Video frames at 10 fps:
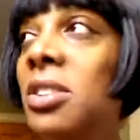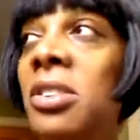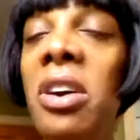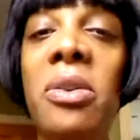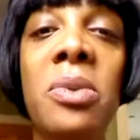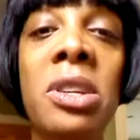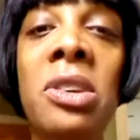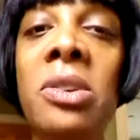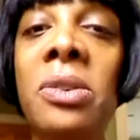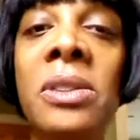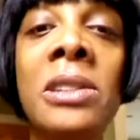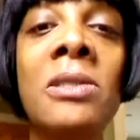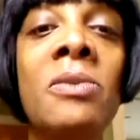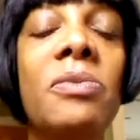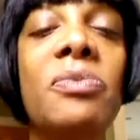you know, when you
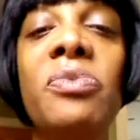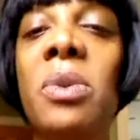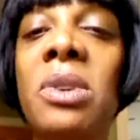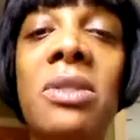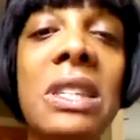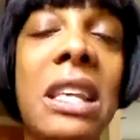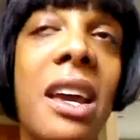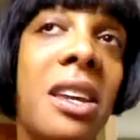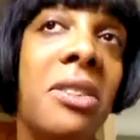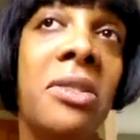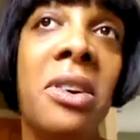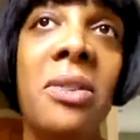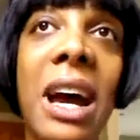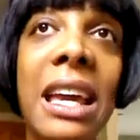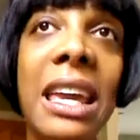say, you
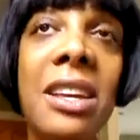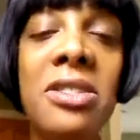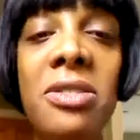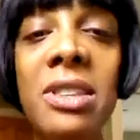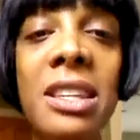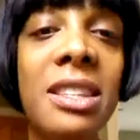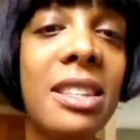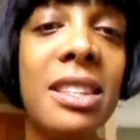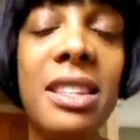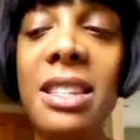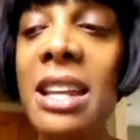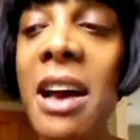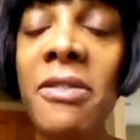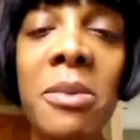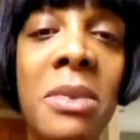know, I can't do this, it's
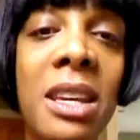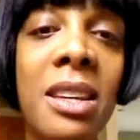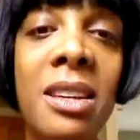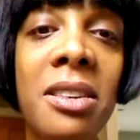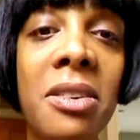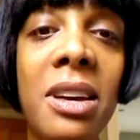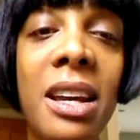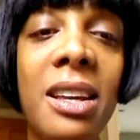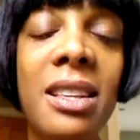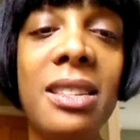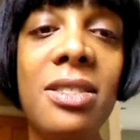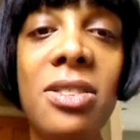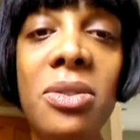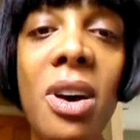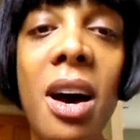not for me, you know, it's
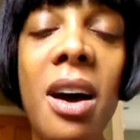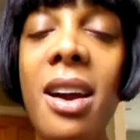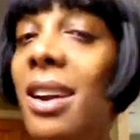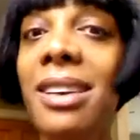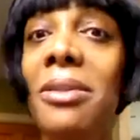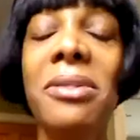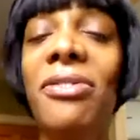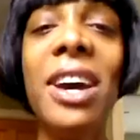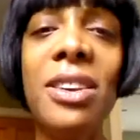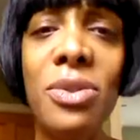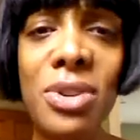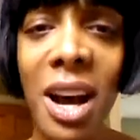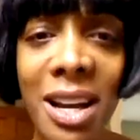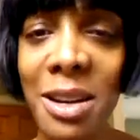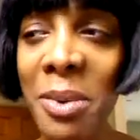too hard. What the fuck are you
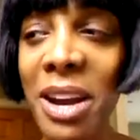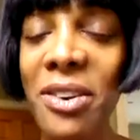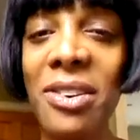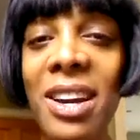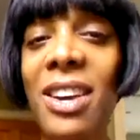talking about?